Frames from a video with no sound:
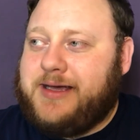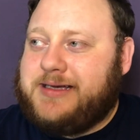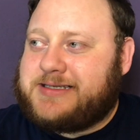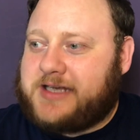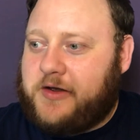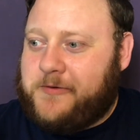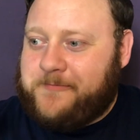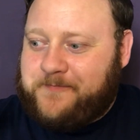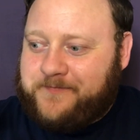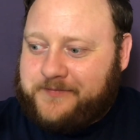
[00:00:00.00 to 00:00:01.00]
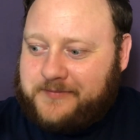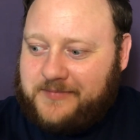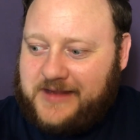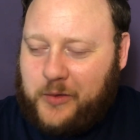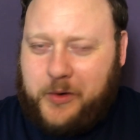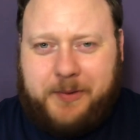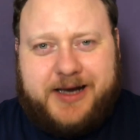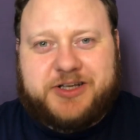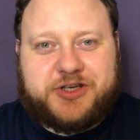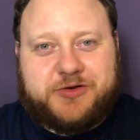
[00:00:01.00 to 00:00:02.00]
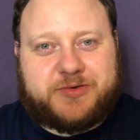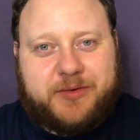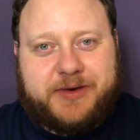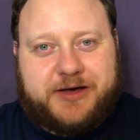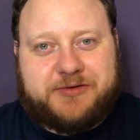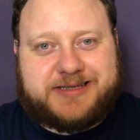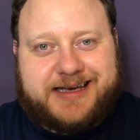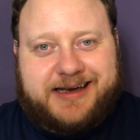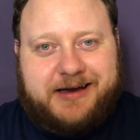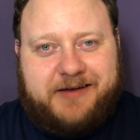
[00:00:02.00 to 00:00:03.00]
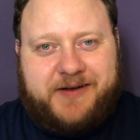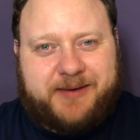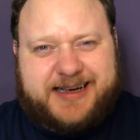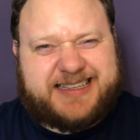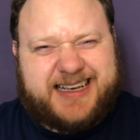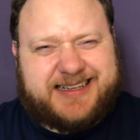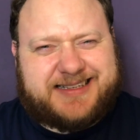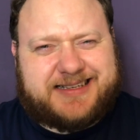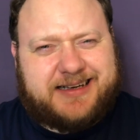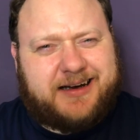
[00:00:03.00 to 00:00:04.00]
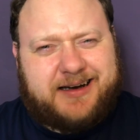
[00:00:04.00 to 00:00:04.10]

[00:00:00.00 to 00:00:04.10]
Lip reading: So we pick and choose when we use it, if that makes sense.